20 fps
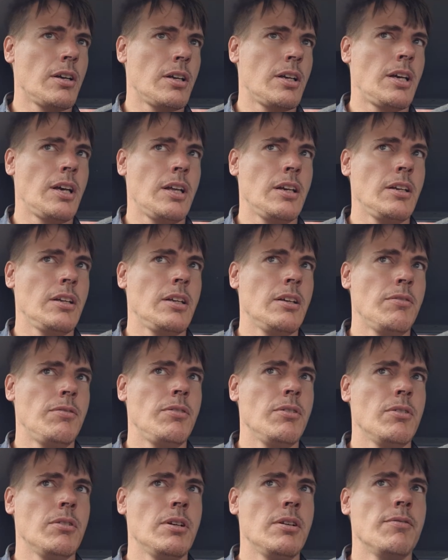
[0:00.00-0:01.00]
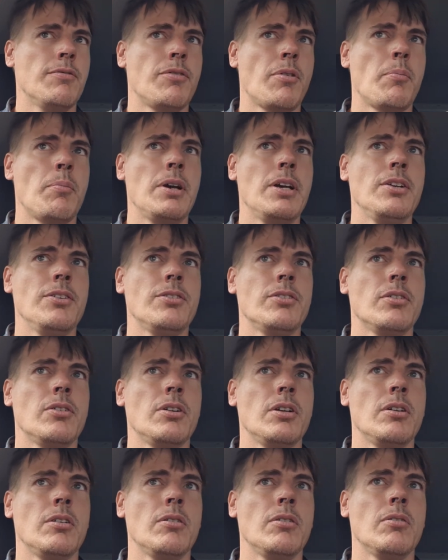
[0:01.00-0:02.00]
can give you
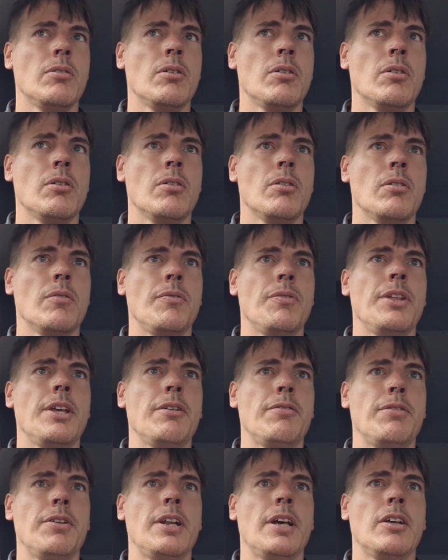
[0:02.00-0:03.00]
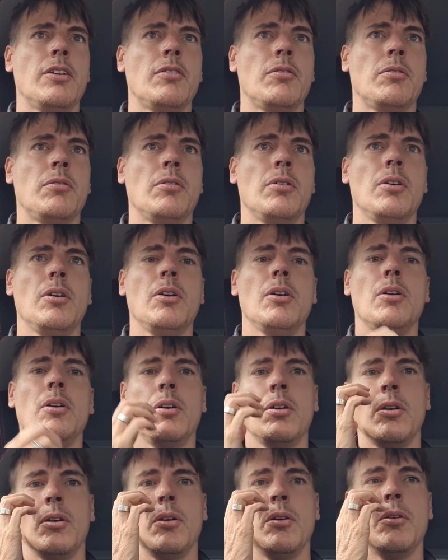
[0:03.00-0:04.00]
information if it has
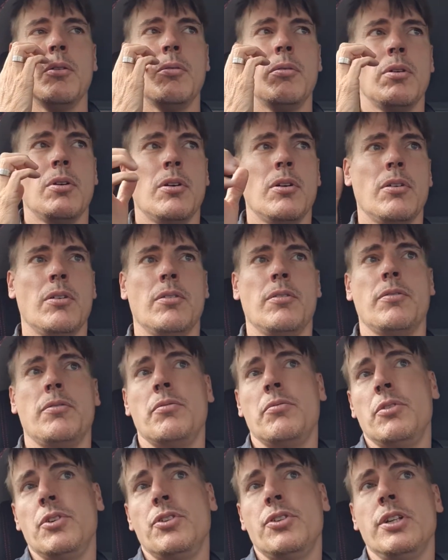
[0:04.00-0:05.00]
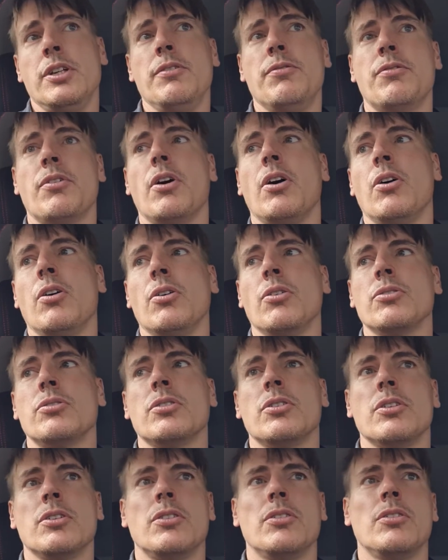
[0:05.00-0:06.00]
received
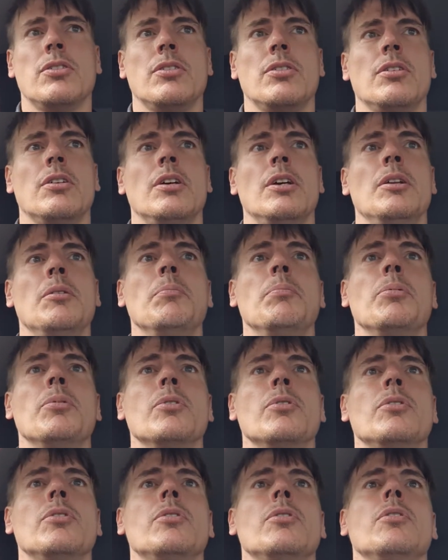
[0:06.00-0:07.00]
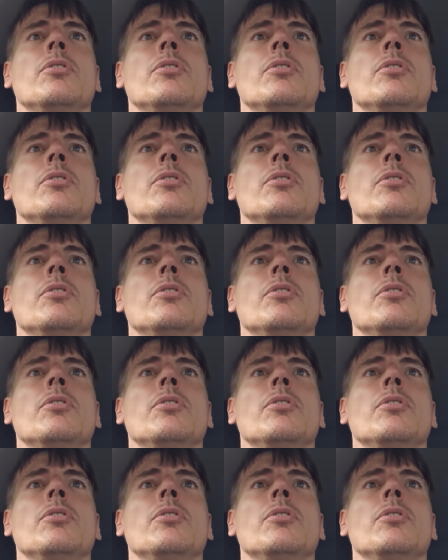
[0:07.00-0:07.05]
altered input